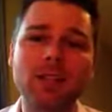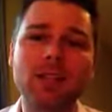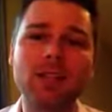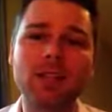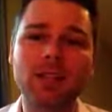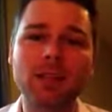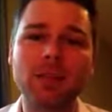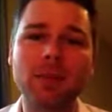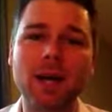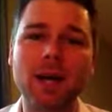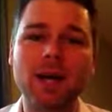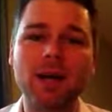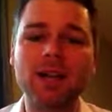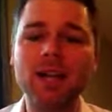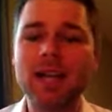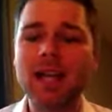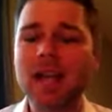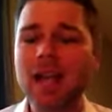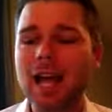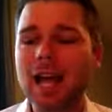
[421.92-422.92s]
to think
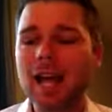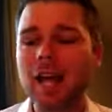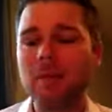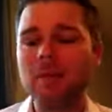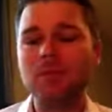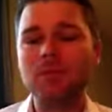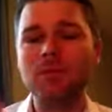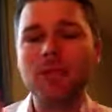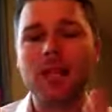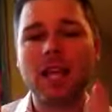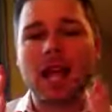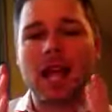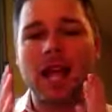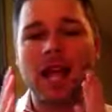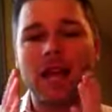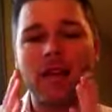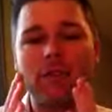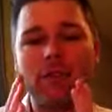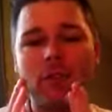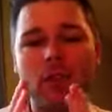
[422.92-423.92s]
about. Um,
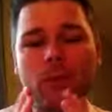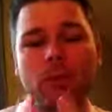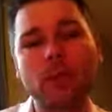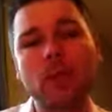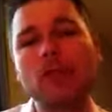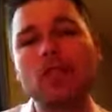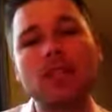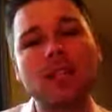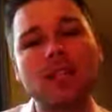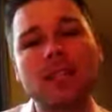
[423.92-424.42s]
For the person